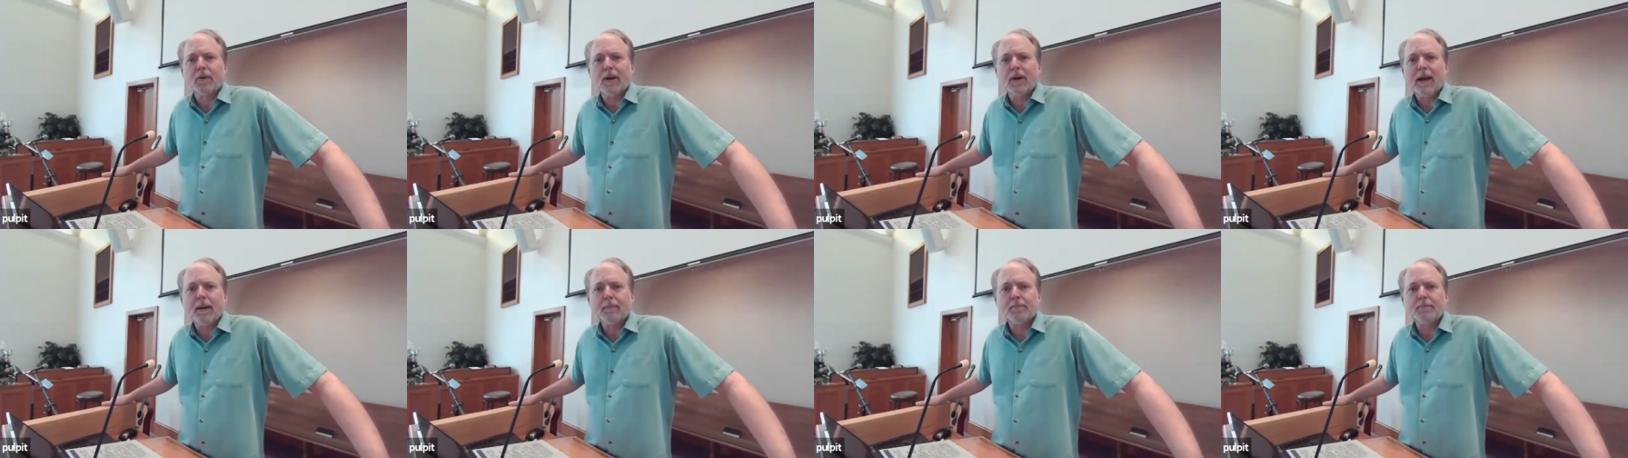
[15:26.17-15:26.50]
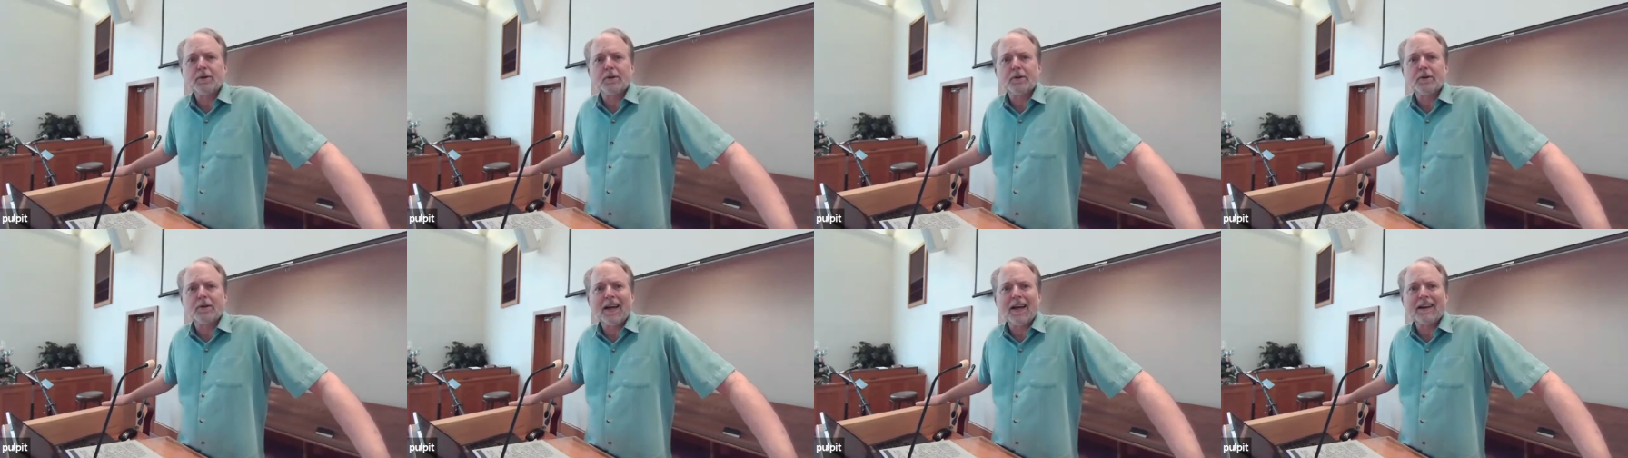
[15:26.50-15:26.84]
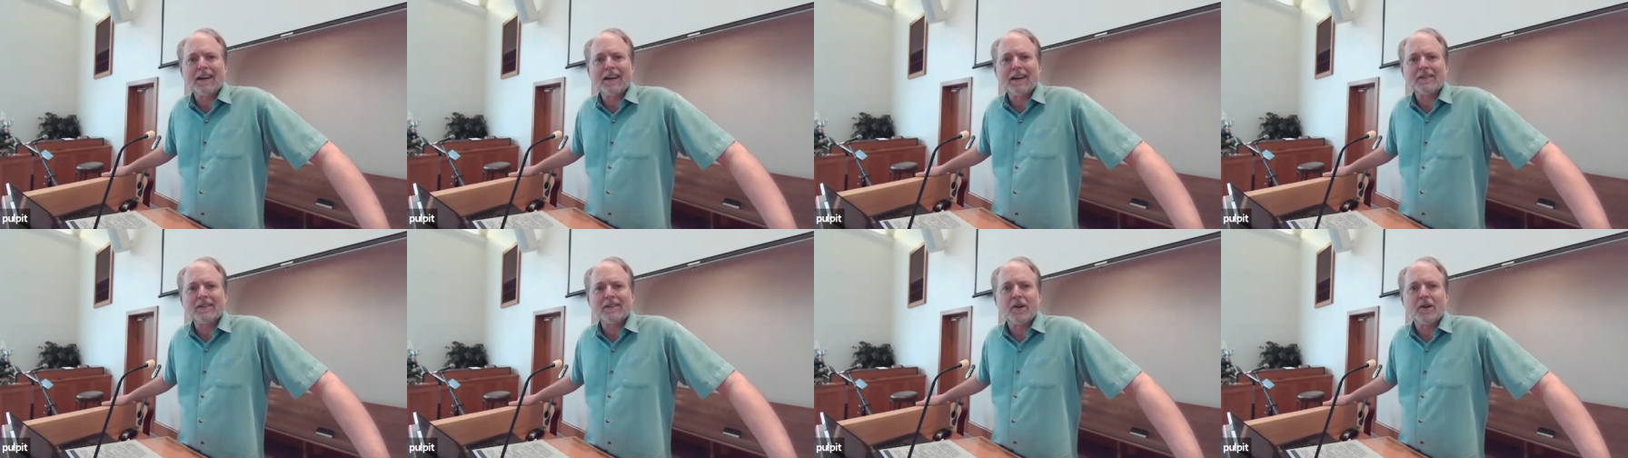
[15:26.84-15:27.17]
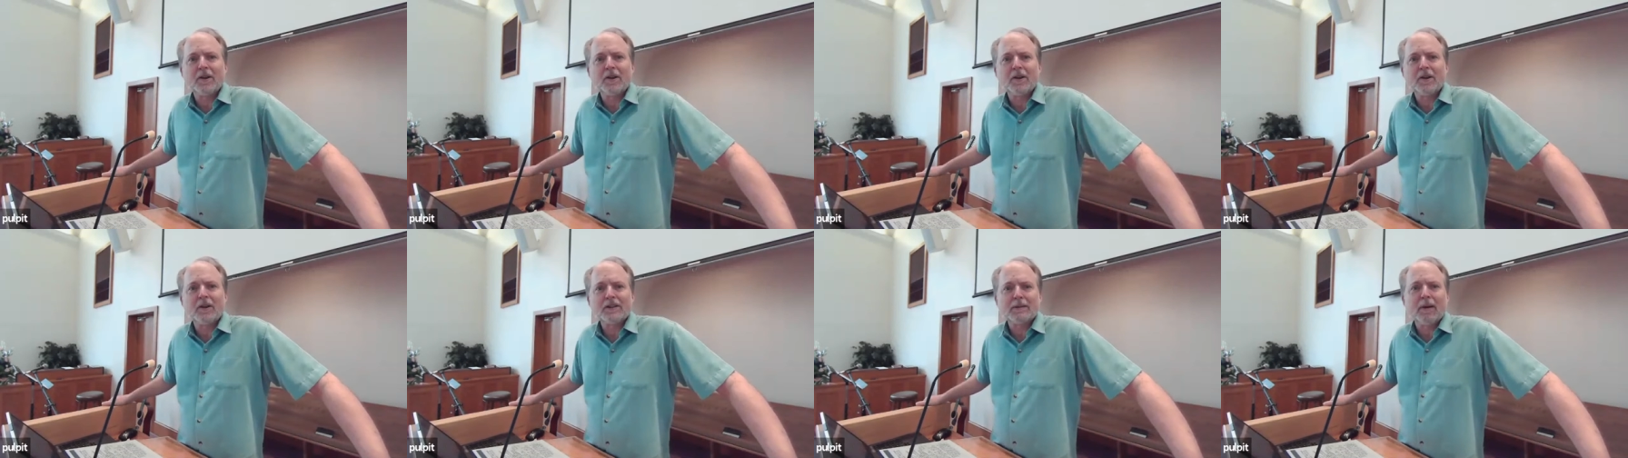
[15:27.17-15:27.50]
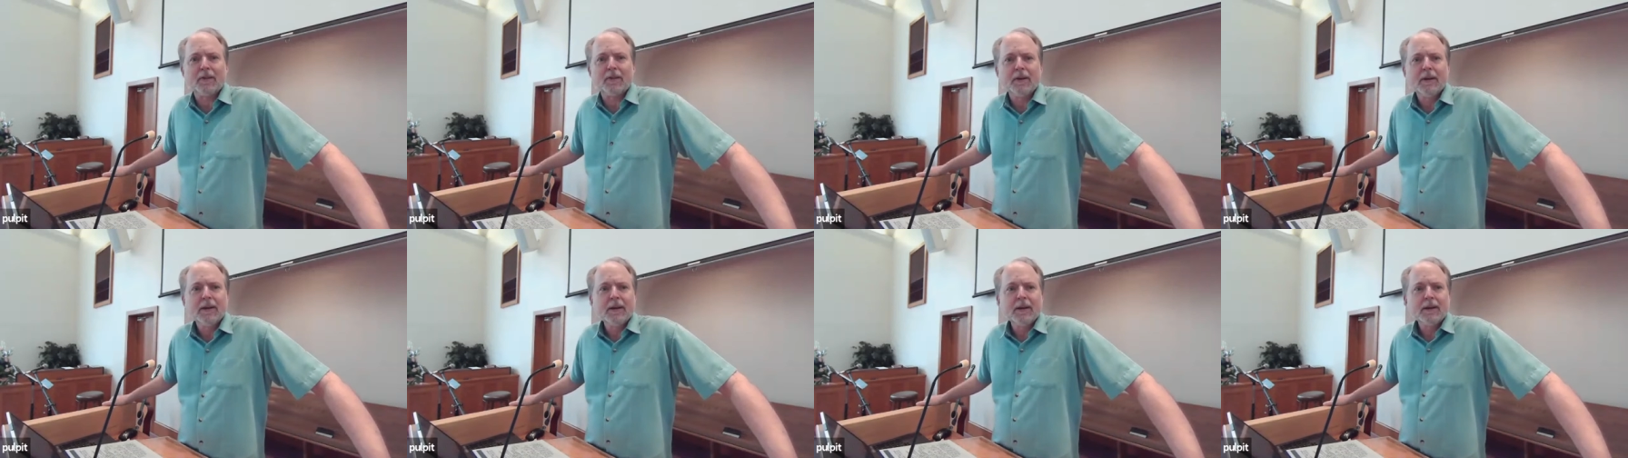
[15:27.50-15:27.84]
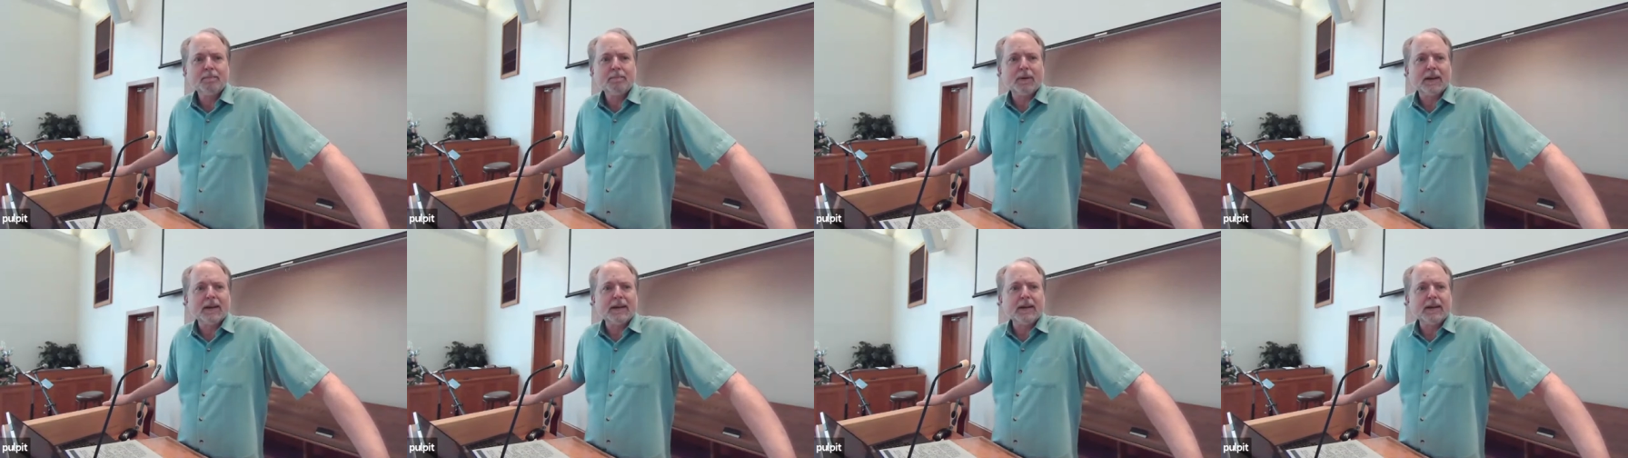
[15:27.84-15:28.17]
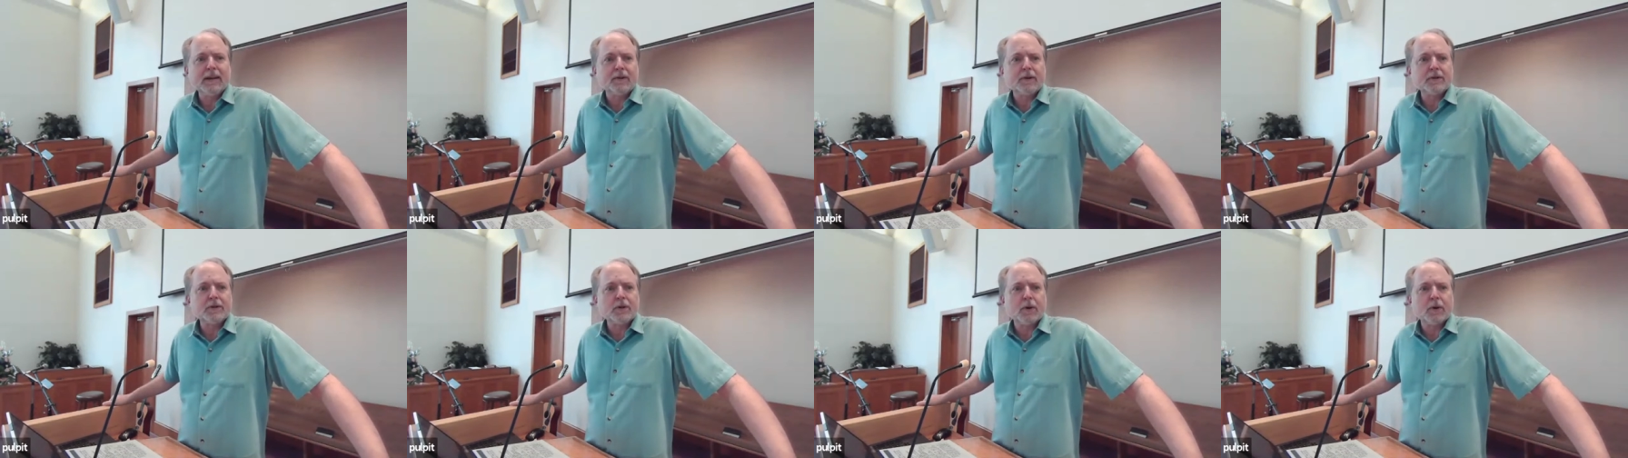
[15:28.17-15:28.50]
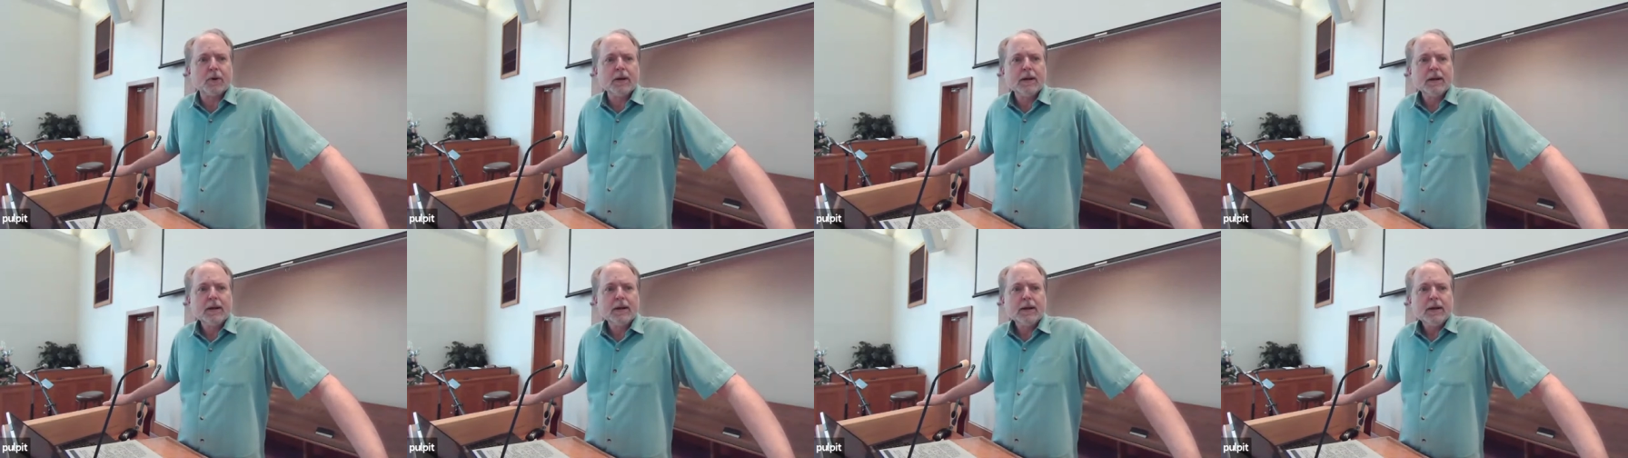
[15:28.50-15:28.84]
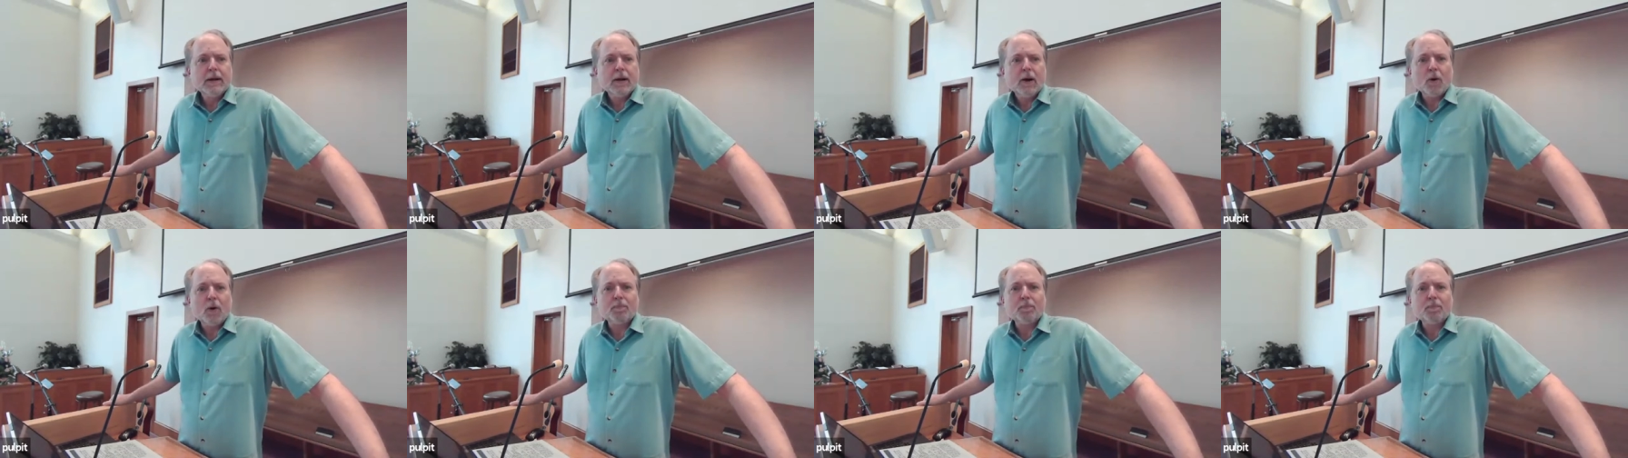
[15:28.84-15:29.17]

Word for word: or perhaps you're not as good as some other believers, or